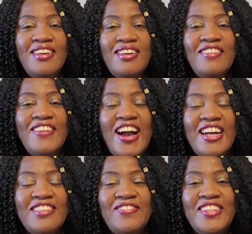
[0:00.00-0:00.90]
My
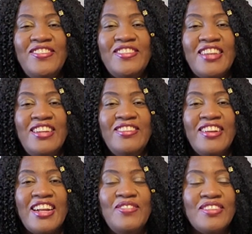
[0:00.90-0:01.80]
husband was a little
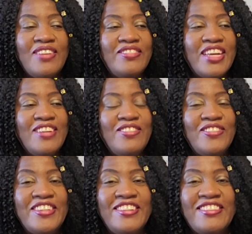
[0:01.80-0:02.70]
grumpy sometimes
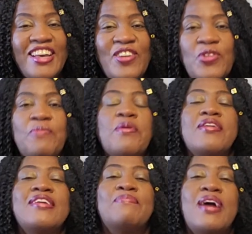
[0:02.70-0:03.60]
because I would
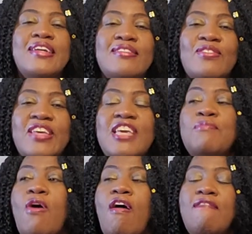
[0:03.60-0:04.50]
practice on
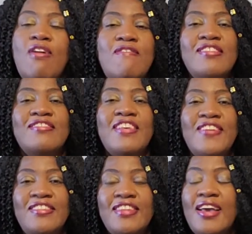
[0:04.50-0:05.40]
him over
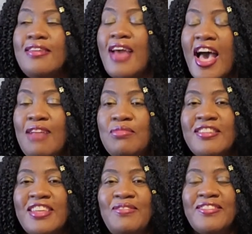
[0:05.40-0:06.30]
7-10 times the
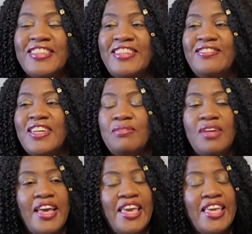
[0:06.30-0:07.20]
same skills. And I was,
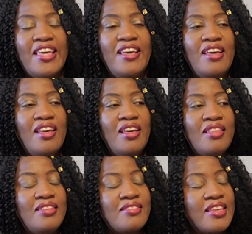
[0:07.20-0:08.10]
hey,
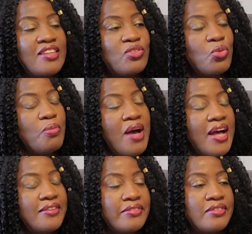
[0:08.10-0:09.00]
this skill's too
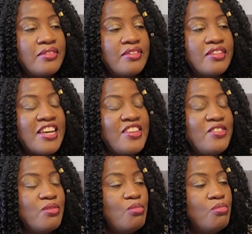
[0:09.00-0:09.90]
bad. Can
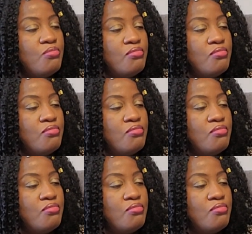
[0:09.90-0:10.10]
you